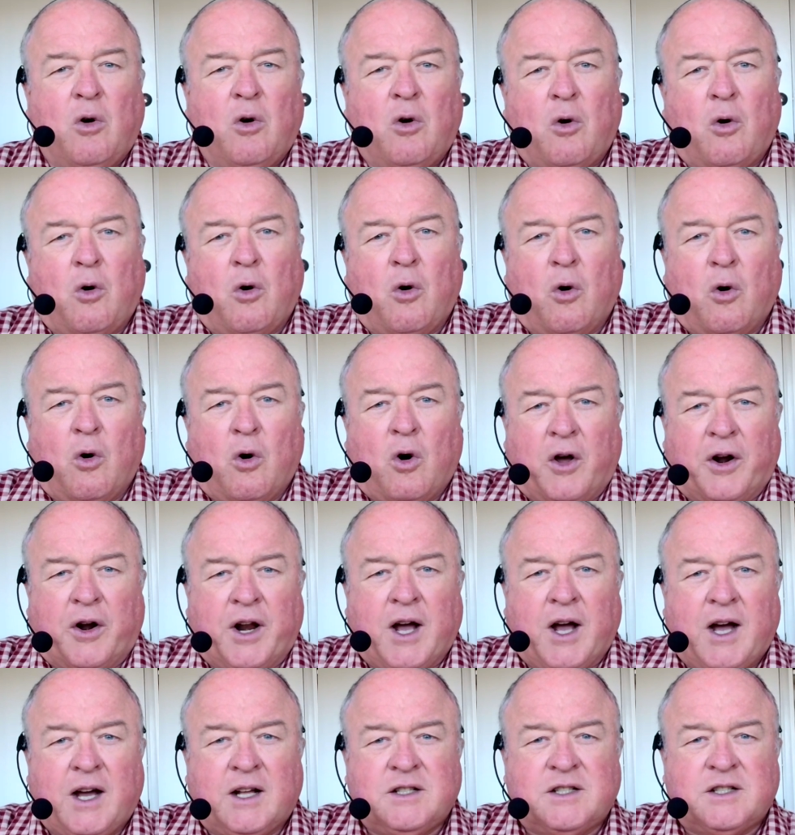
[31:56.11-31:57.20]
or on
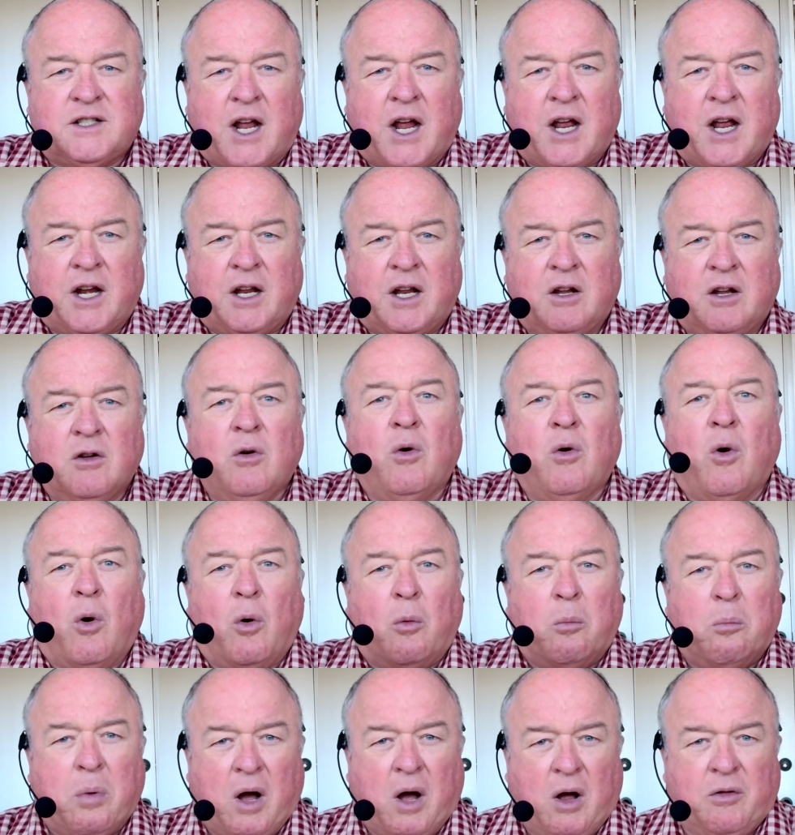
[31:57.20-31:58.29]
hard standing or
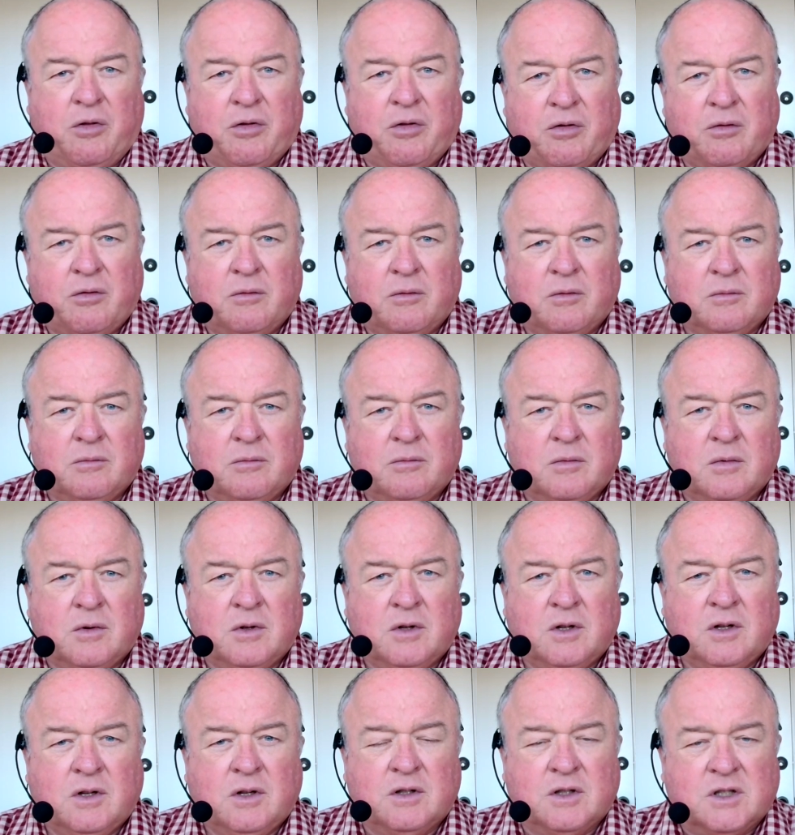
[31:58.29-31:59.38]
both.
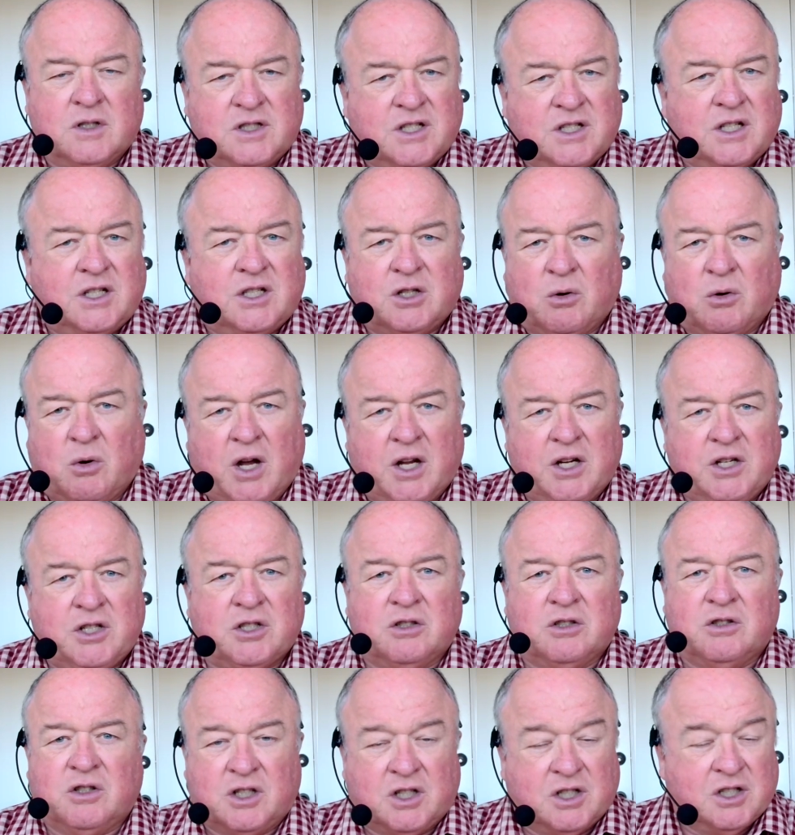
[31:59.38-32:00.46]
The situation,
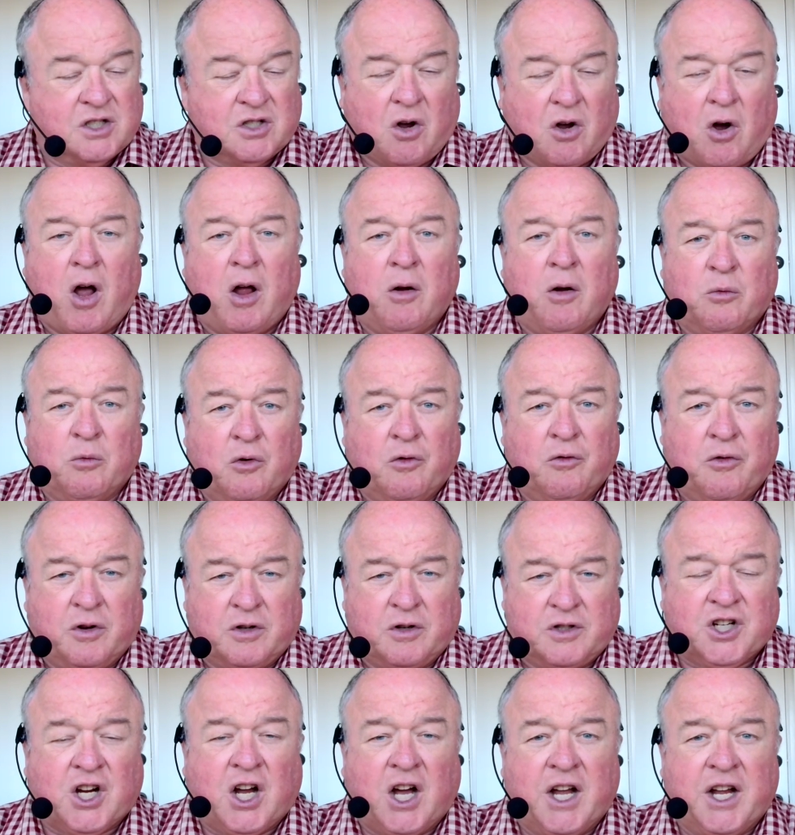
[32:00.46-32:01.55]
the design will
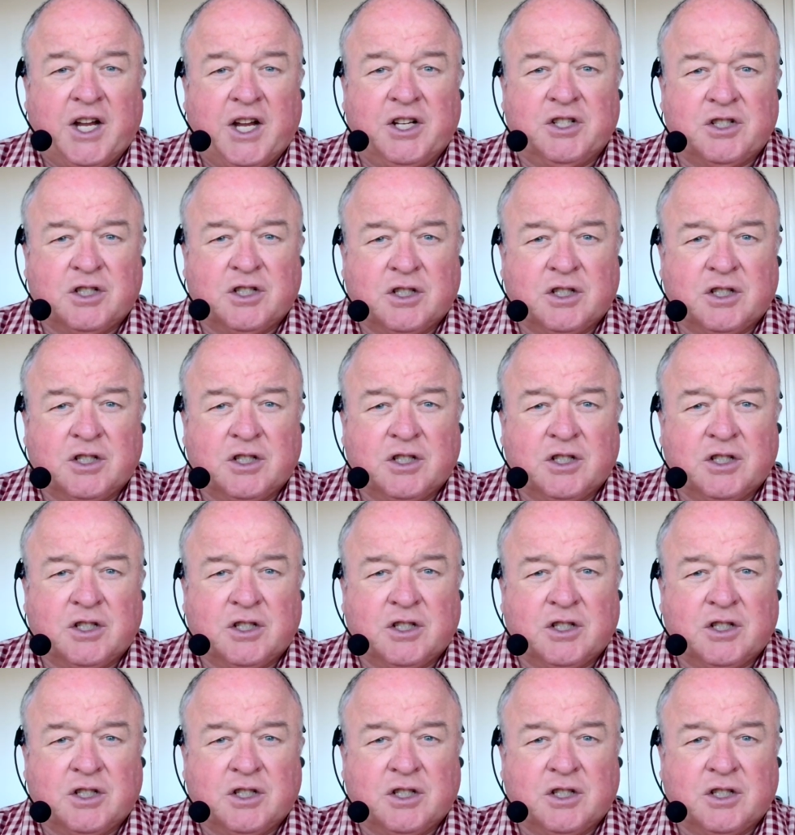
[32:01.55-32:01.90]
change